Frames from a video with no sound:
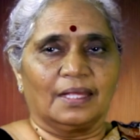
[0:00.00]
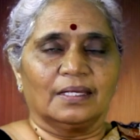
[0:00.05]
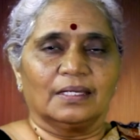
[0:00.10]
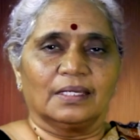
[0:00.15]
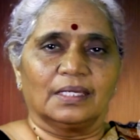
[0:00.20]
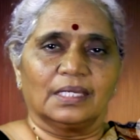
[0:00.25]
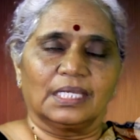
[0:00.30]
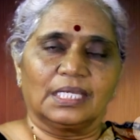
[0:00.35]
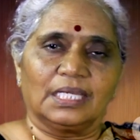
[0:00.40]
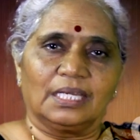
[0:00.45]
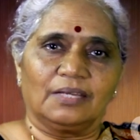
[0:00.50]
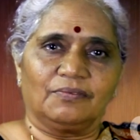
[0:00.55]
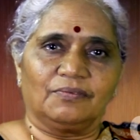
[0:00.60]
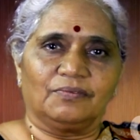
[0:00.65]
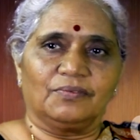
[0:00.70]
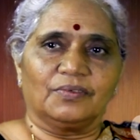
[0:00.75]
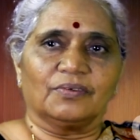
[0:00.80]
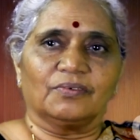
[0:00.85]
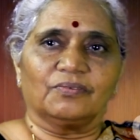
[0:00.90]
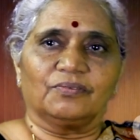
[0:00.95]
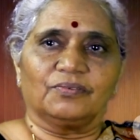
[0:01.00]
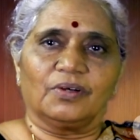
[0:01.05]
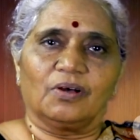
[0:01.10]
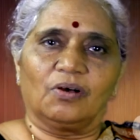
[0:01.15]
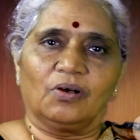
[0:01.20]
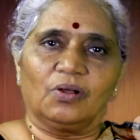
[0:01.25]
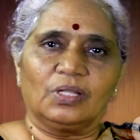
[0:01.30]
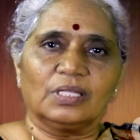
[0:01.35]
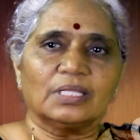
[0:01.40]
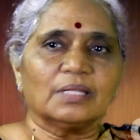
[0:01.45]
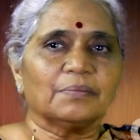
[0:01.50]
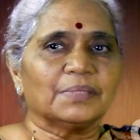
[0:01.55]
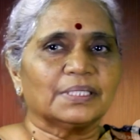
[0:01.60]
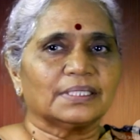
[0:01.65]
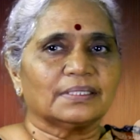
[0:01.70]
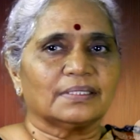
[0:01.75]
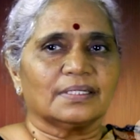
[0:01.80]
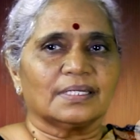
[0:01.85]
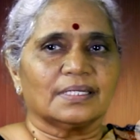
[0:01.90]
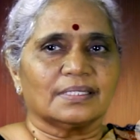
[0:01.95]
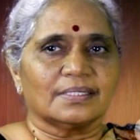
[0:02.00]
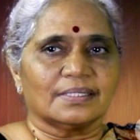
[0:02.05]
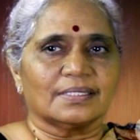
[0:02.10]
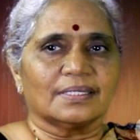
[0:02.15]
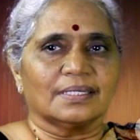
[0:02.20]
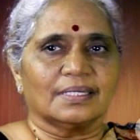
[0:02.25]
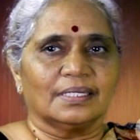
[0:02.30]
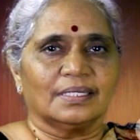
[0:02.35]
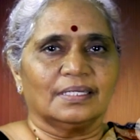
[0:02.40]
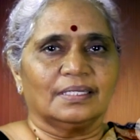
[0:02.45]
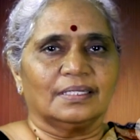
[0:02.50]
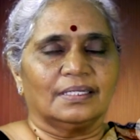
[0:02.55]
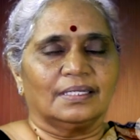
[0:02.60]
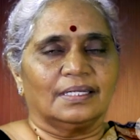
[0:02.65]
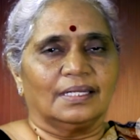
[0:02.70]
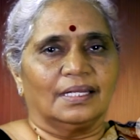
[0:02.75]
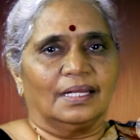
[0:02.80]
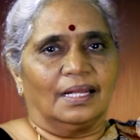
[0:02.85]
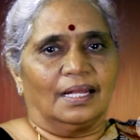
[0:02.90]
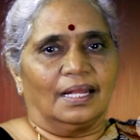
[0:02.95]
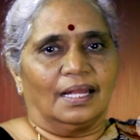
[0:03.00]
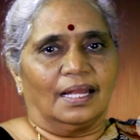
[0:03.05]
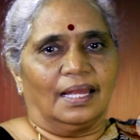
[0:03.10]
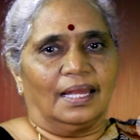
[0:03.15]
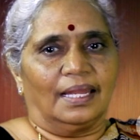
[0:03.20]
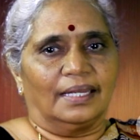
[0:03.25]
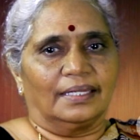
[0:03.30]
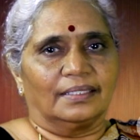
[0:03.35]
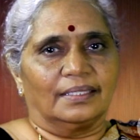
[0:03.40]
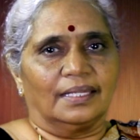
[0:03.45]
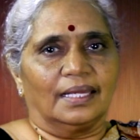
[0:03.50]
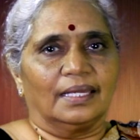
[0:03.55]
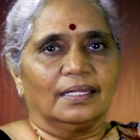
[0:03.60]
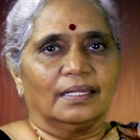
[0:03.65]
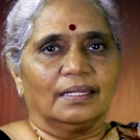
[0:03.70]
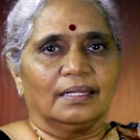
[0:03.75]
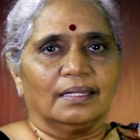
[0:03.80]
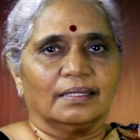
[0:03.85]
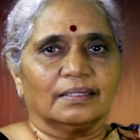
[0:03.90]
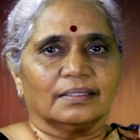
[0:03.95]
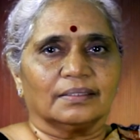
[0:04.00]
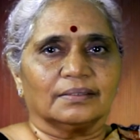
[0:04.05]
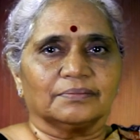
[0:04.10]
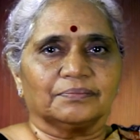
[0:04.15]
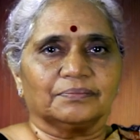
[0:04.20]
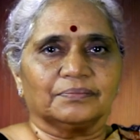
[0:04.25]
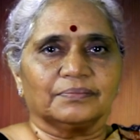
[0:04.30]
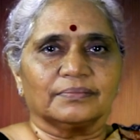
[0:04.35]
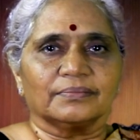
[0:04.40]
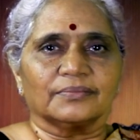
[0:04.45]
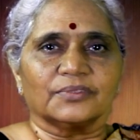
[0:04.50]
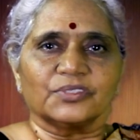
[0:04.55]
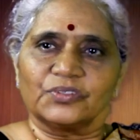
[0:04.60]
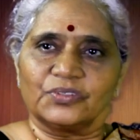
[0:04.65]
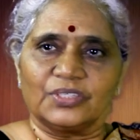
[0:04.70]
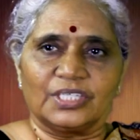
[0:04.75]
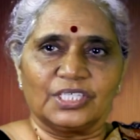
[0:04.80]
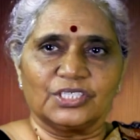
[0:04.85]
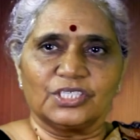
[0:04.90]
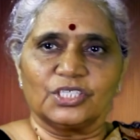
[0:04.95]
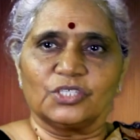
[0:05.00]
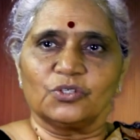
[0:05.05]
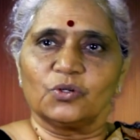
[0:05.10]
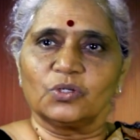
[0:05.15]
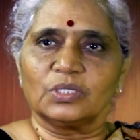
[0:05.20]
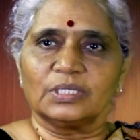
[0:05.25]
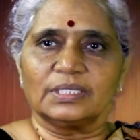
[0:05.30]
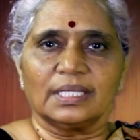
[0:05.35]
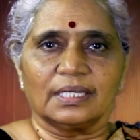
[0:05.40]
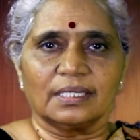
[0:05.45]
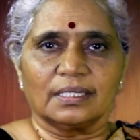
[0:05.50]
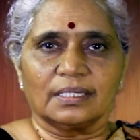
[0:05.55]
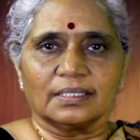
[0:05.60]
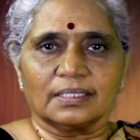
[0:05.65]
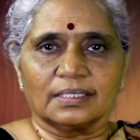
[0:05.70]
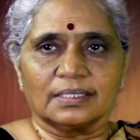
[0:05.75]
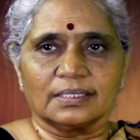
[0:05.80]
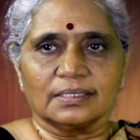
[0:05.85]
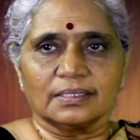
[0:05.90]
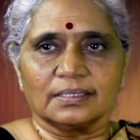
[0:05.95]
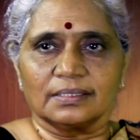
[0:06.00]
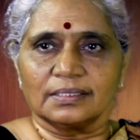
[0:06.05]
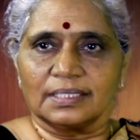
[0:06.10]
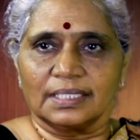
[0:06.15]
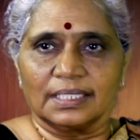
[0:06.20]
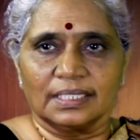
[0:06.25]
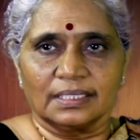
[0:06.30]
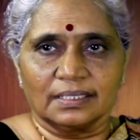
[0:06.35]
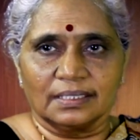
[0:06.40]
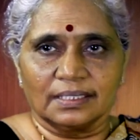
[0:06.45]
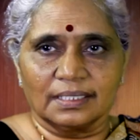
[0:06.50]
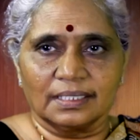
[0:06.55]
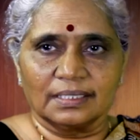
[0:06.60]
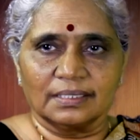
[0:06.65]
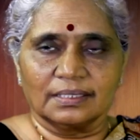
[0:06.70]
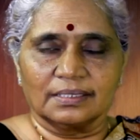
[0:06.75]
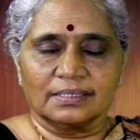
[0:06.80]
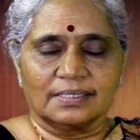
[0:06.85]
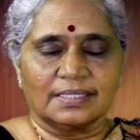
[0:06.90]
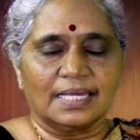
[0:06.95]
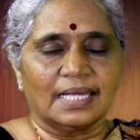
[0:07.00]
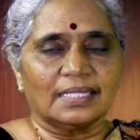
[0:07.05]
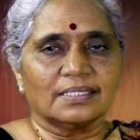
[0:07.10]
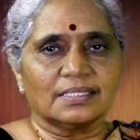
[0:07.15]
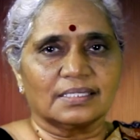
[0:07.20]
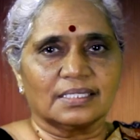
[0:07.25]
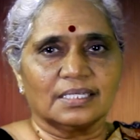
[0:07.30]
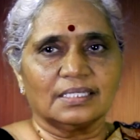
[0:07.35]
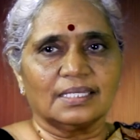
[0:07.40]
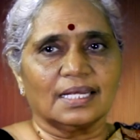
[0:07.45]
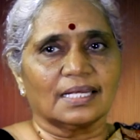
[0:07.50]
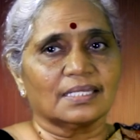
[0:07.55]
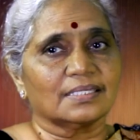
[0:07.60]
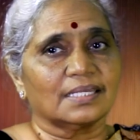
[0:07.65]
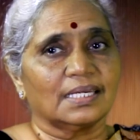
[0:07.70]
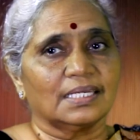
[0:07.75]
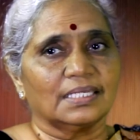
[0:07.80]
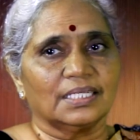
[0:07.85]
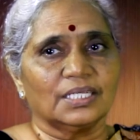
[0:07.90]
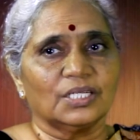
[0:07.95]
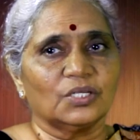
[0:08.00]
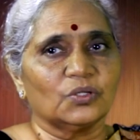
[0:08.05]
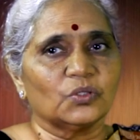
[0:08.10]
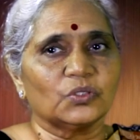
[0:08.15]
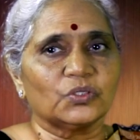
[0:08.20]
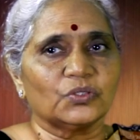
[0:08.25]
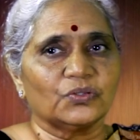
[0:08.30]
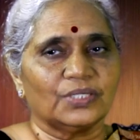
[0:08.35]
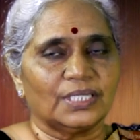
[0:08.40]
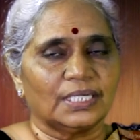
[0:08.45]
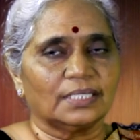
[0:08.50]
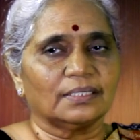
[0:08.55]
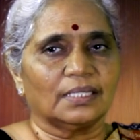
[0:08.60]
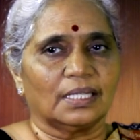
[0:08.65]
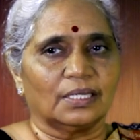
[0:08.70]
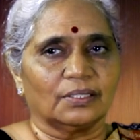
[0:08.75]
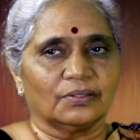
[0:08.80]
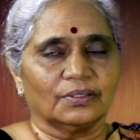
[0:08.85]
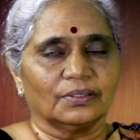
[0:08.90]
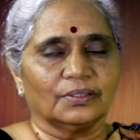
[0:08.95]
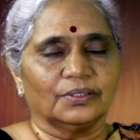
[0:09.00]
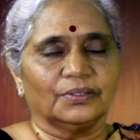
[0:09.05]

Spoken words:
He gave all the mantras, and then Sundari Ji wrote that in Sanskrit, as I didn't know to read Telugu.